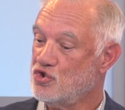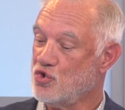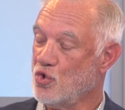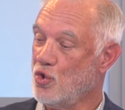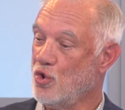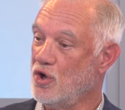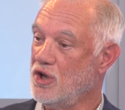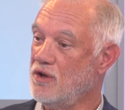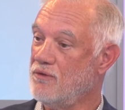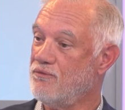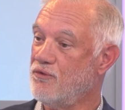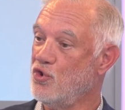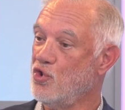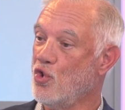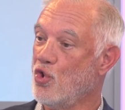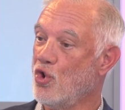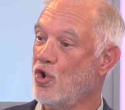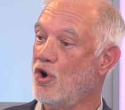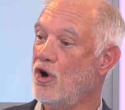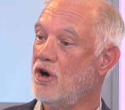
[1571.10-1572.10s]
So if
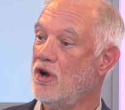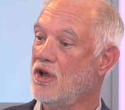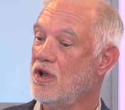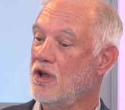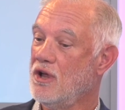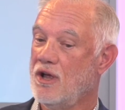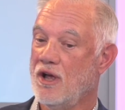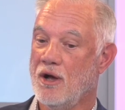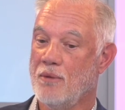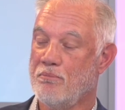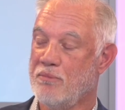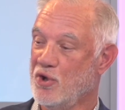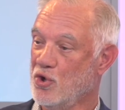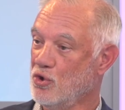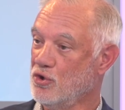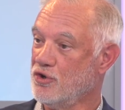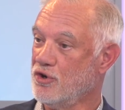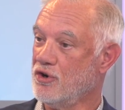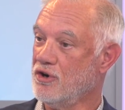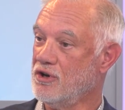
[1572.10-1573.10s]
you're a
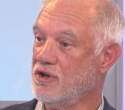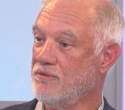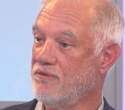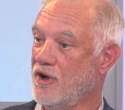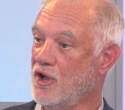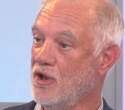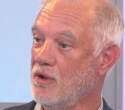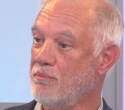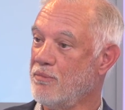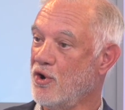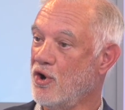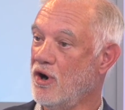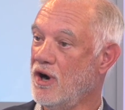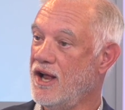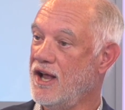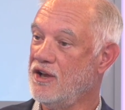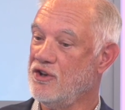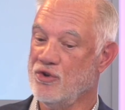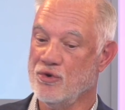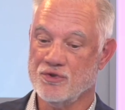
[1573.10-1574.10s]
builder, developer,
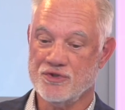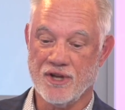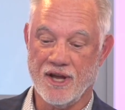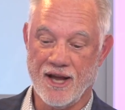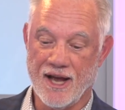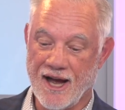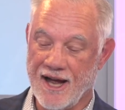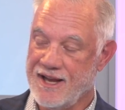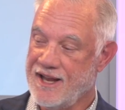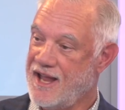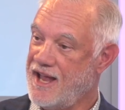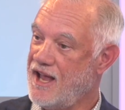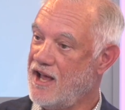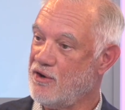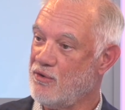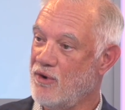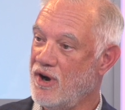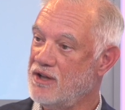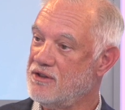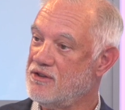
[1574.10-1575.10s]
and you say, I
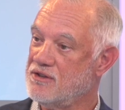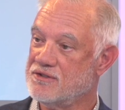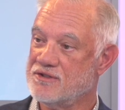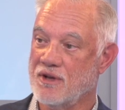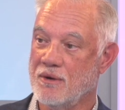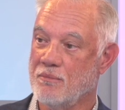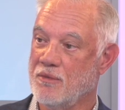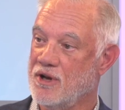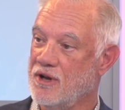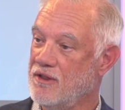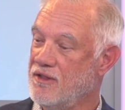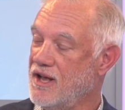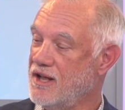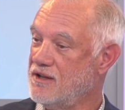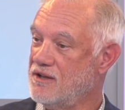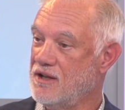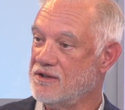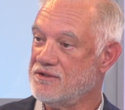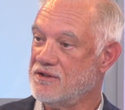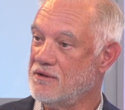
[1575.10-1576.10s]
can't rent to somebody
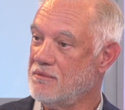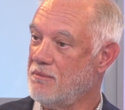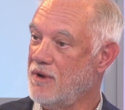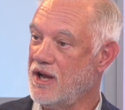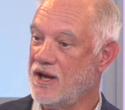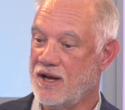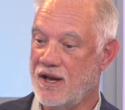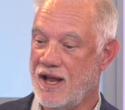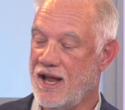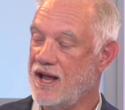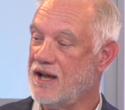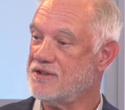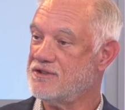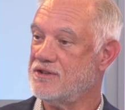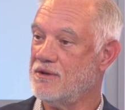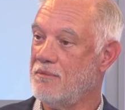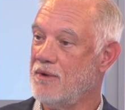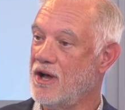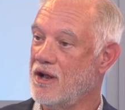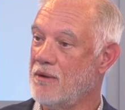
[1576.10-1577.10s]
that doesn't make
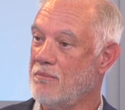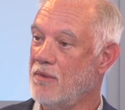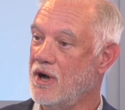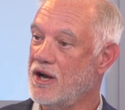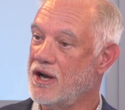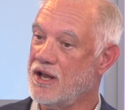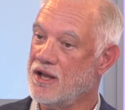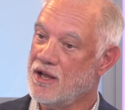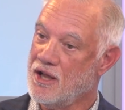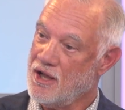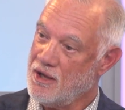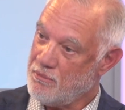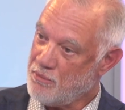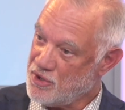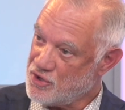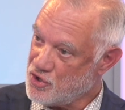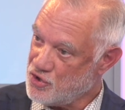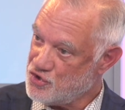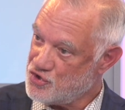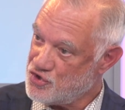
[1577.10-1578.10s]
X amount of money,
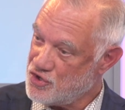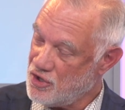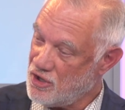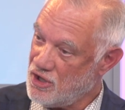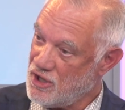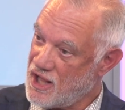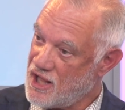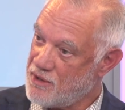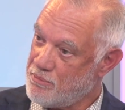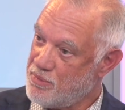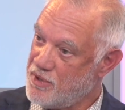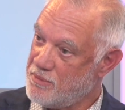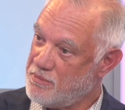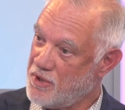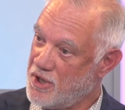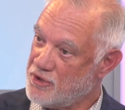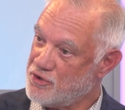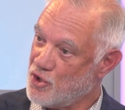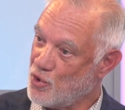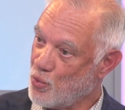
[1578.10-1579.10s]
but there's still a lot of
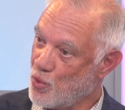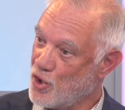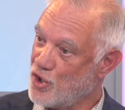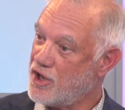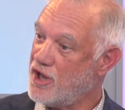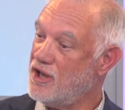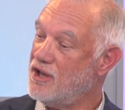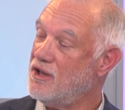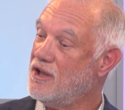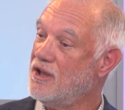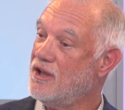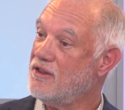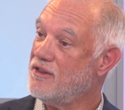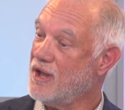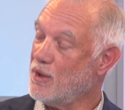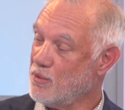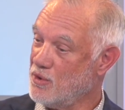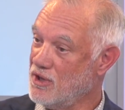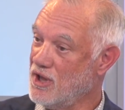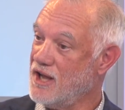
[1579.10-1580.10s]
people out there working
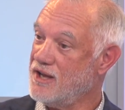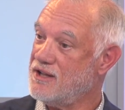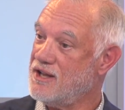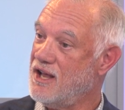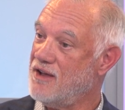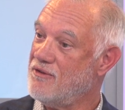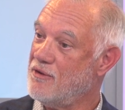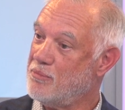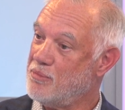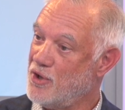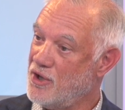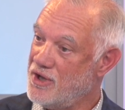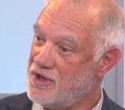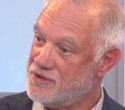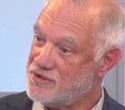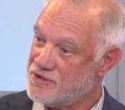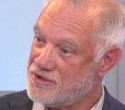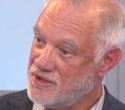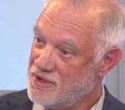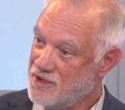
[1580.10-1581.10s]
that would like to have a
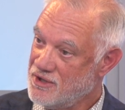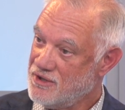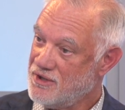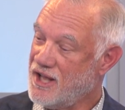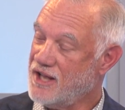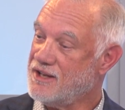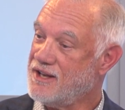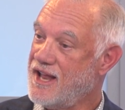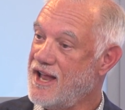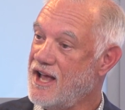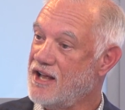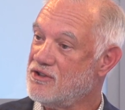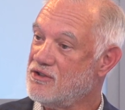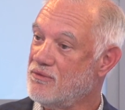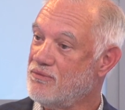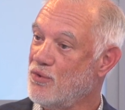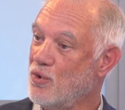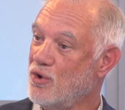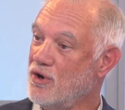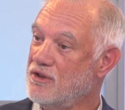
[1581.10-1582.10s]
place that can't
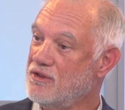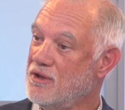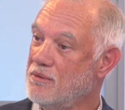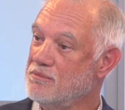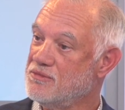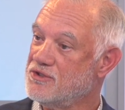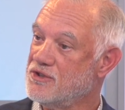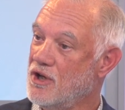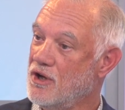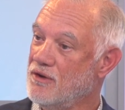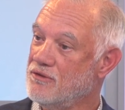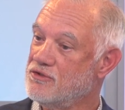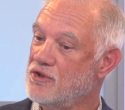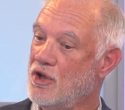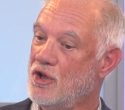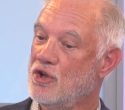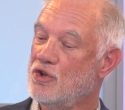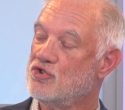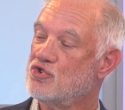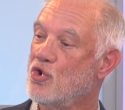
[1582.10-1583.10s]
afford it themselves.
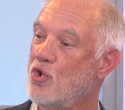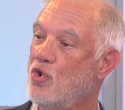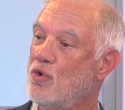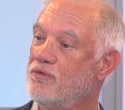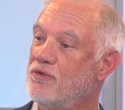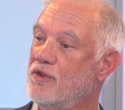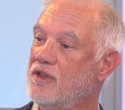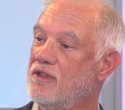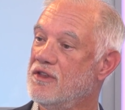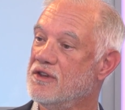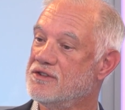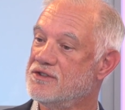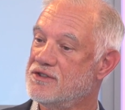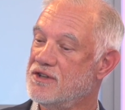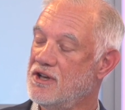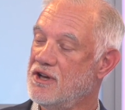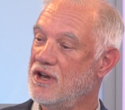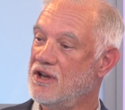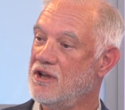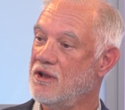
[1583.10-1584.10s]
So hopefully the
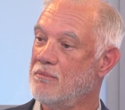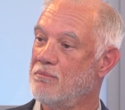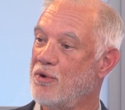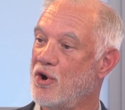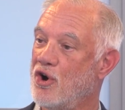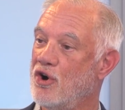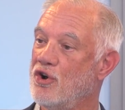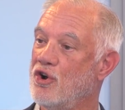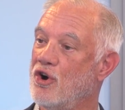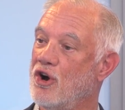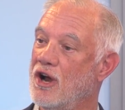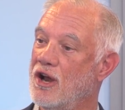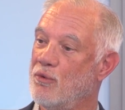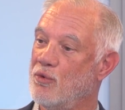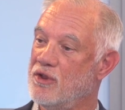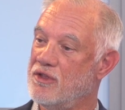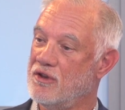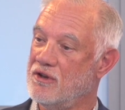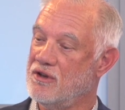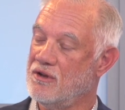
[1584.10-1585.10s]
city can partner
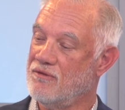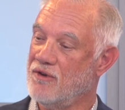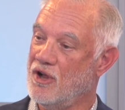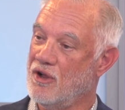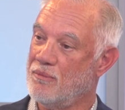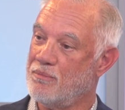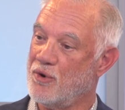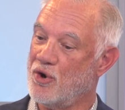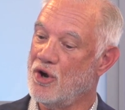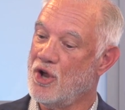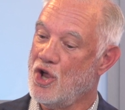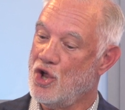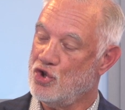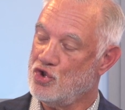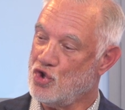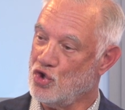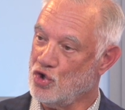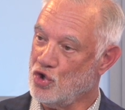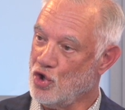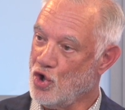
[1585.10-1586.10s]
with a developer
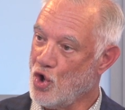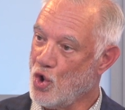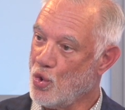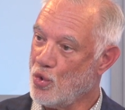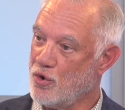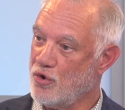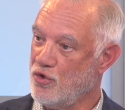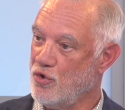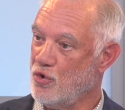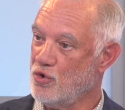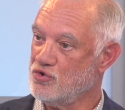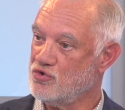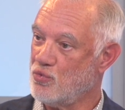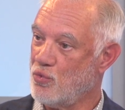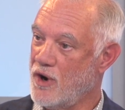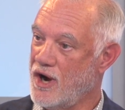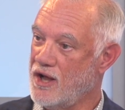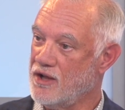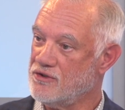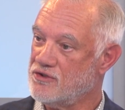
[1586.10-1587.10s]
to lower those
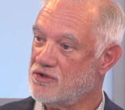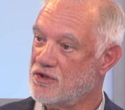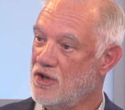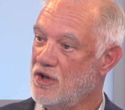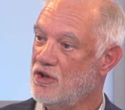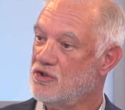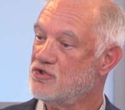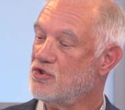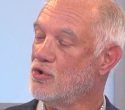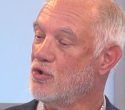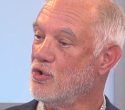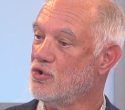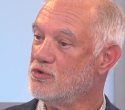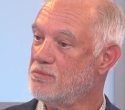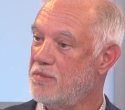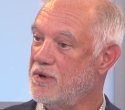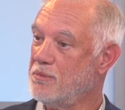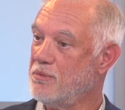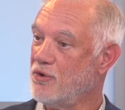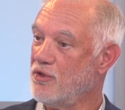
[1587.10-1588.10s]
rents so those
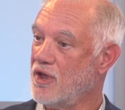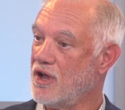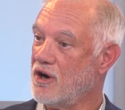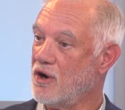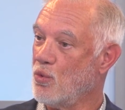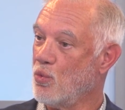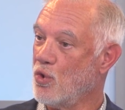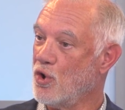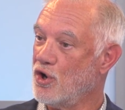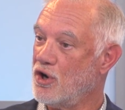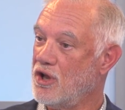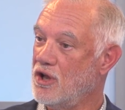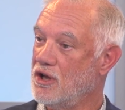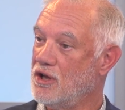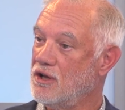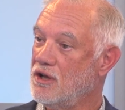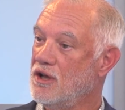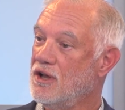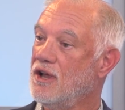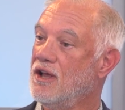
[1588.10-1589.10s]
people that are
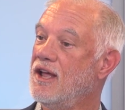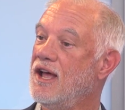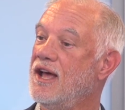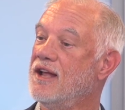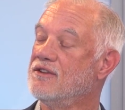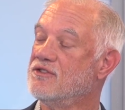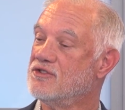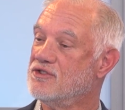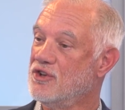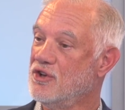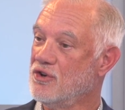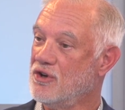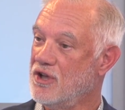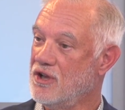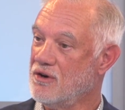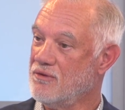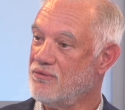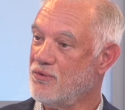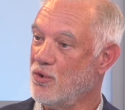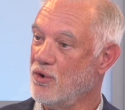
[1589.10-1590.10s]
working and still
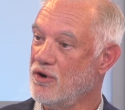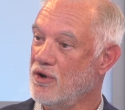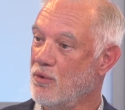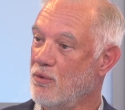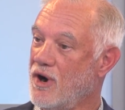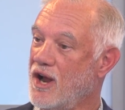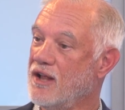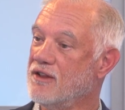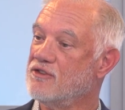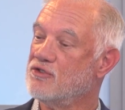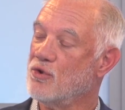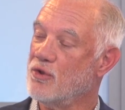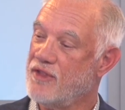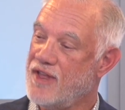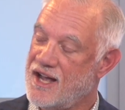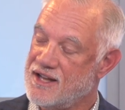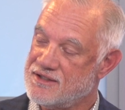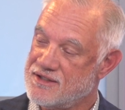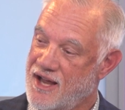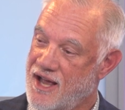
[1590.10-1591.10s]
can afford to rent. So
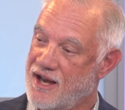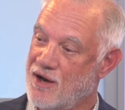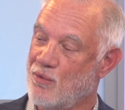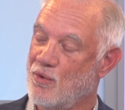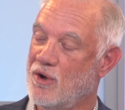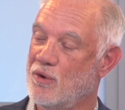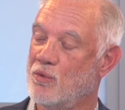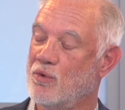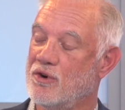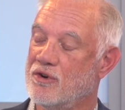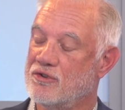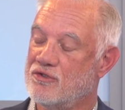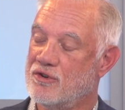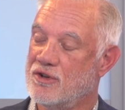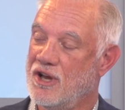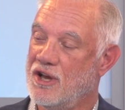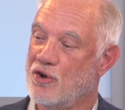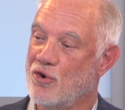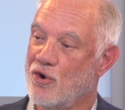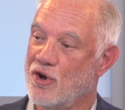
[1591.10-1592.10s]
that's kind of what we're
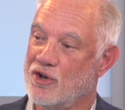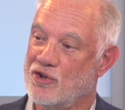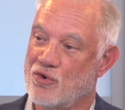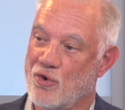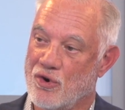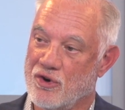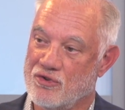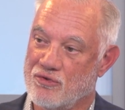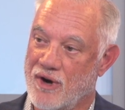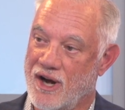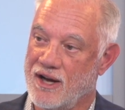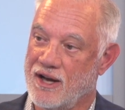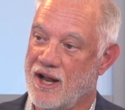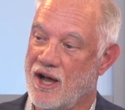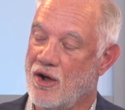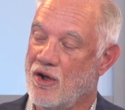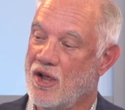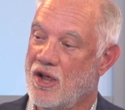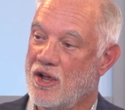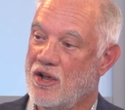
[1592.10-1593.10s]
gearing towards right
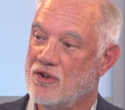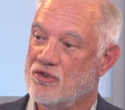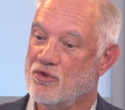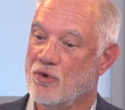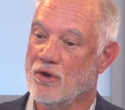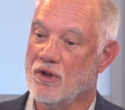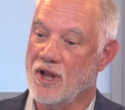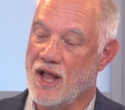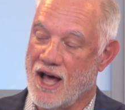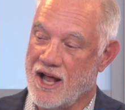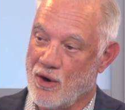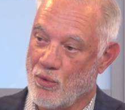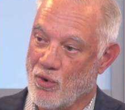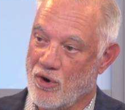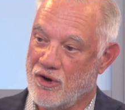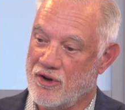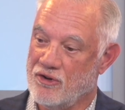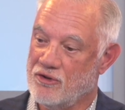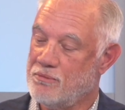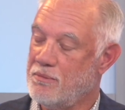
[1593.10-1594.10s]
now. So a lot of
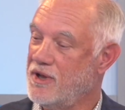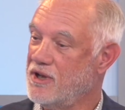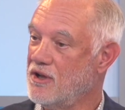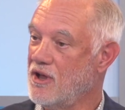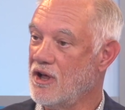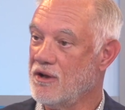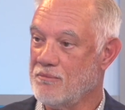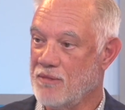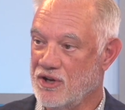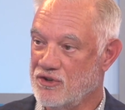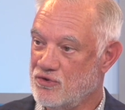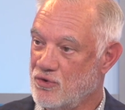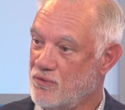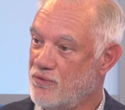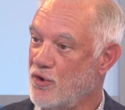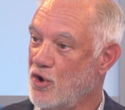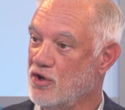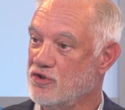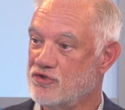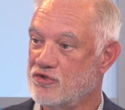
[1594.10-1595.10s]
work has been done by Sioux
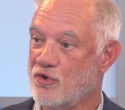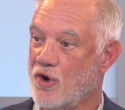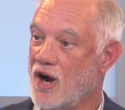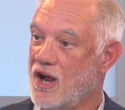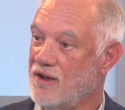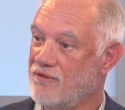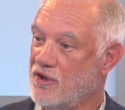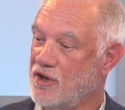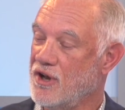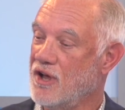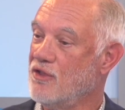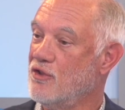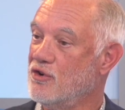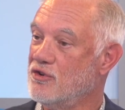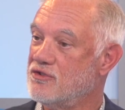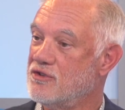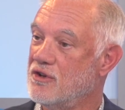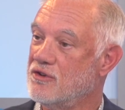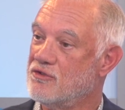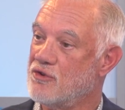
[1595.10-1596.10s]
Falls Thrive and
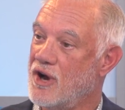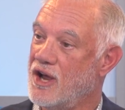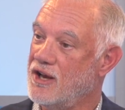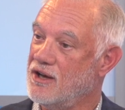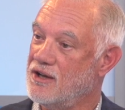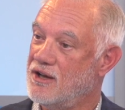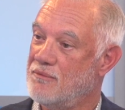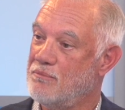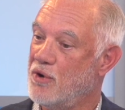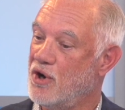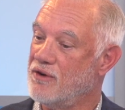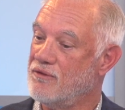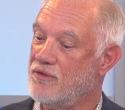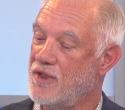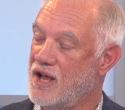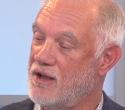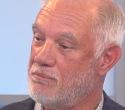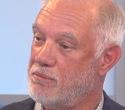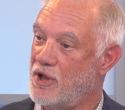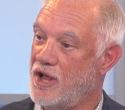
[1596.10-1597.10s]
others to try and bring
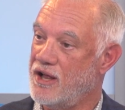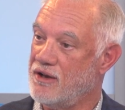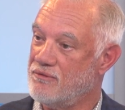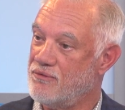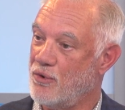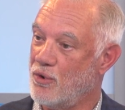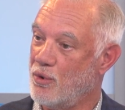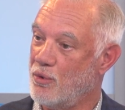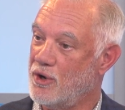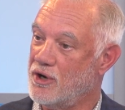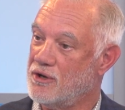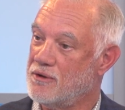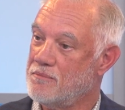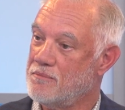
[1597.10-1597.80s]
that plan forward.